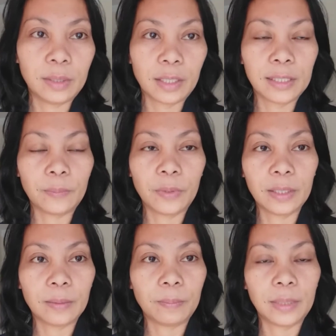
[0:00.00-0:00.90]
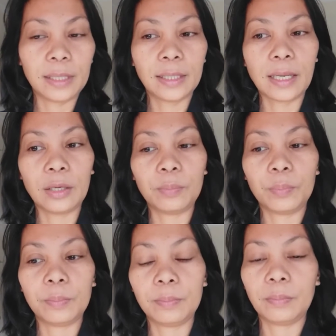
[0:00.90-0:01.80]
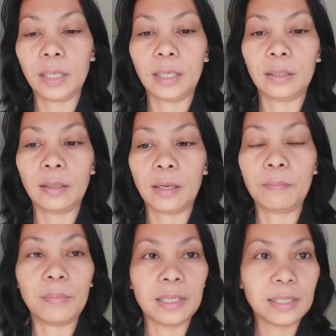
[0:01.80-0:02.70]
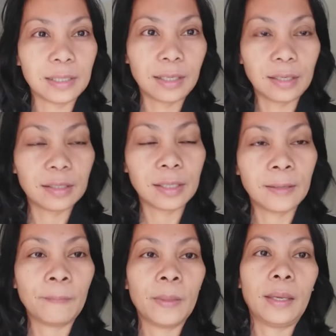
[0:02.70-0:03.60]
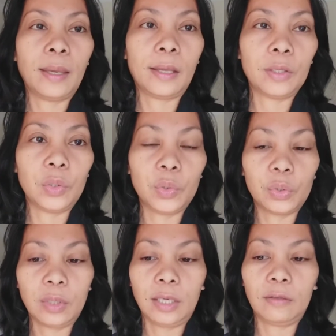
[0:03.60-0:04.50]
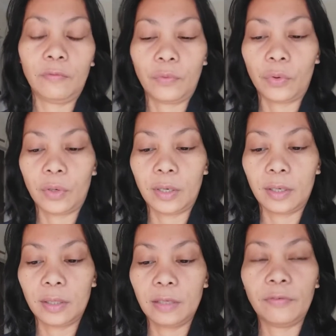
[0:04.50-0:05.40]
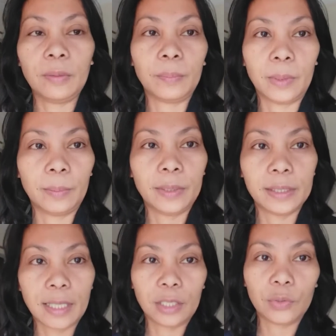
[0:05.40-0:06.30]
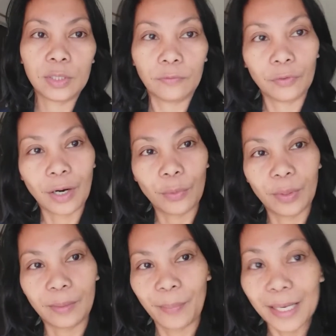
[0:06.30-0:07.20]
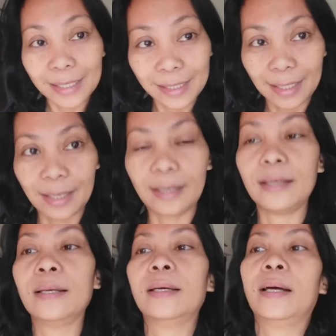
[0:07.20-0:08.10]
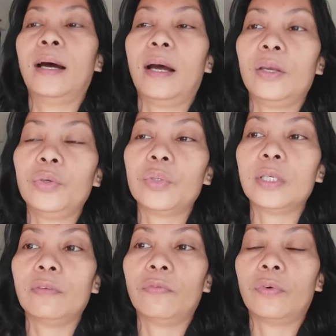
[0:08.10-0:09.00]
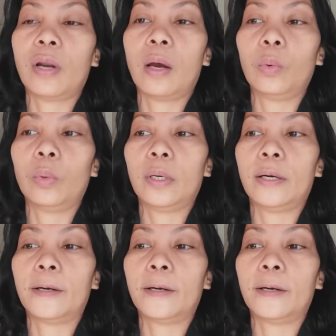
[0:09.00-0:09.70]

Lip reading: separate the meat and I mince it and use it for different purpose. I use it for our pasta. I use it for our